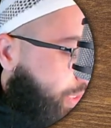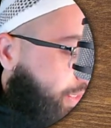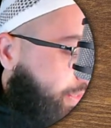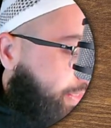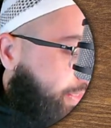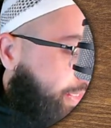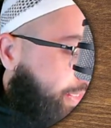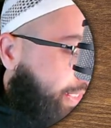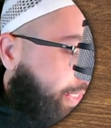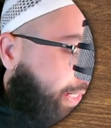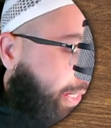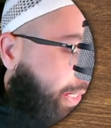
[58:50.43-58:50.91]
the
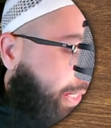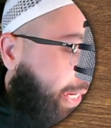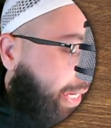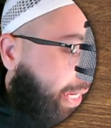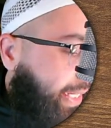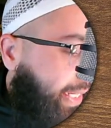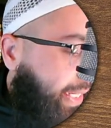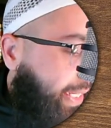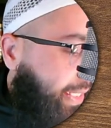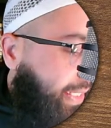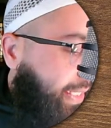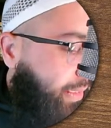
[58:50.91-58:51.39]

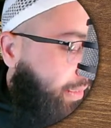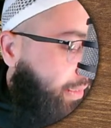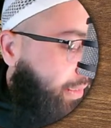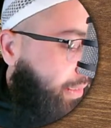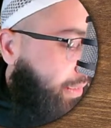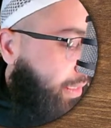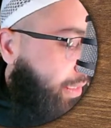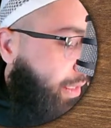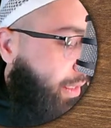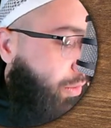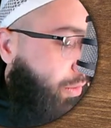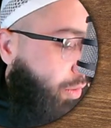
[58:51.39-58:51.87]
ayn and the
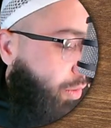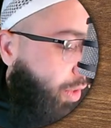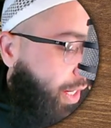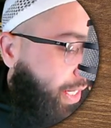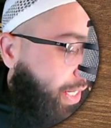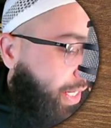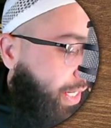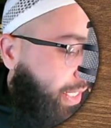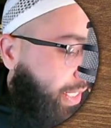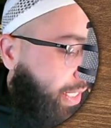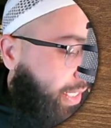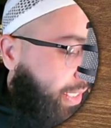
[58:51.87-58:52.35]

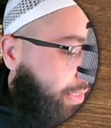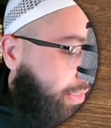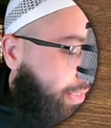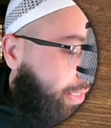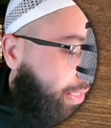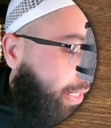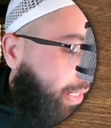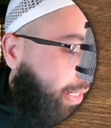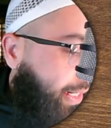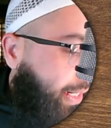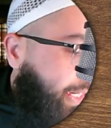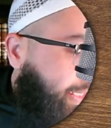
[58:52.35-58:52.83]
ghayn. The
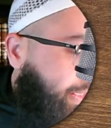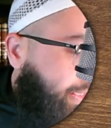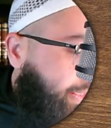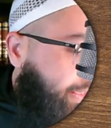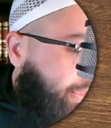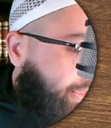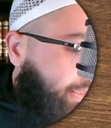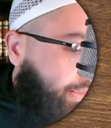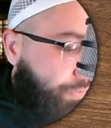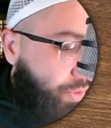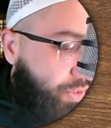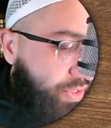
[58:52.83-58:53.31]
ayn.
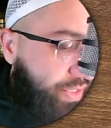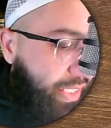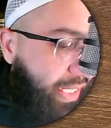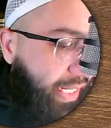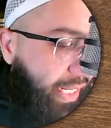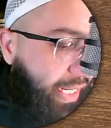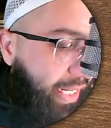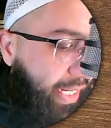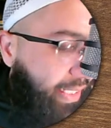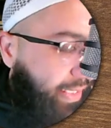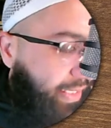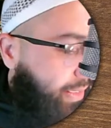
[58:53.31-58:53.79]
First the
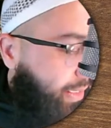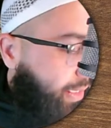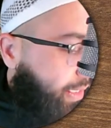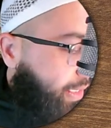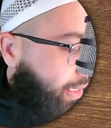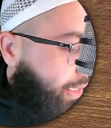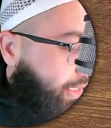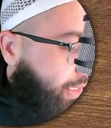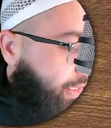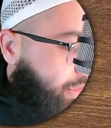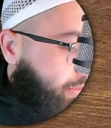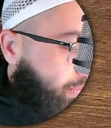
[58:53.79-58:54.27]
ayn.
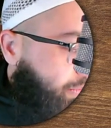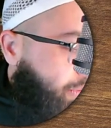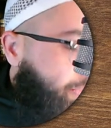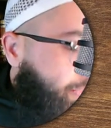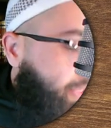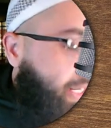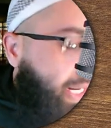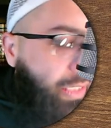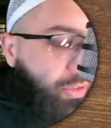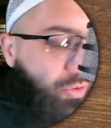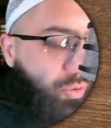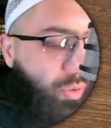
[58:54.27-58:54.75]
Remember
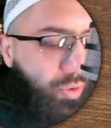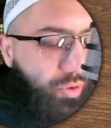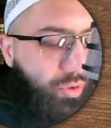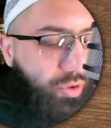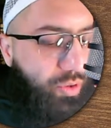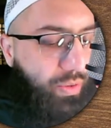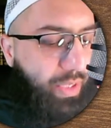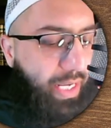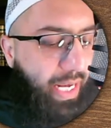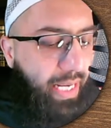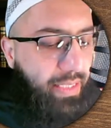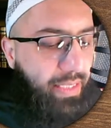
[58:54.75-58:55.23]
I told you
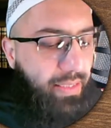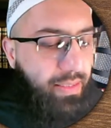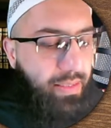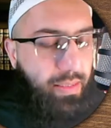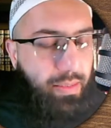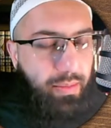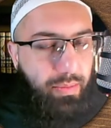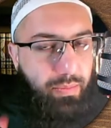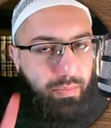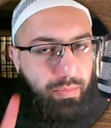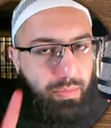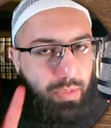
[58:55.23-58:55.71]
guys
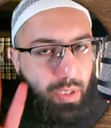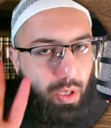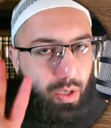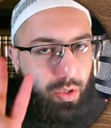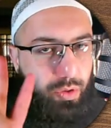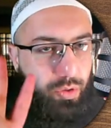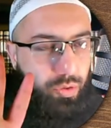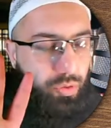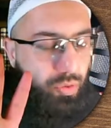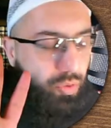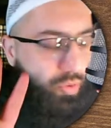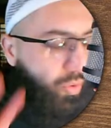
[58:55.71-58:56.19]
there are
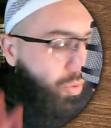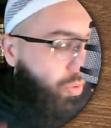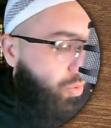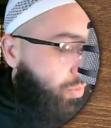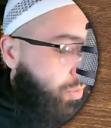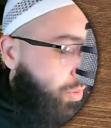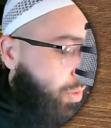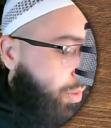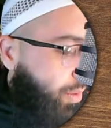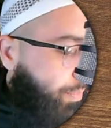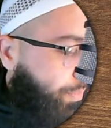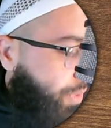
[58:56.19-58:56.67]
two
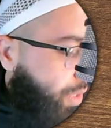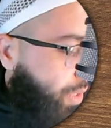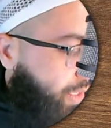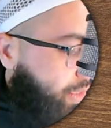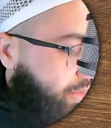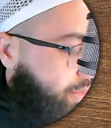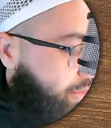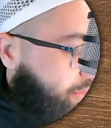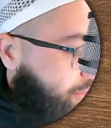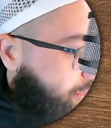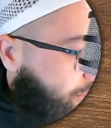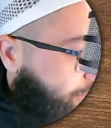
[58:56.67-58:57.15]
parts. The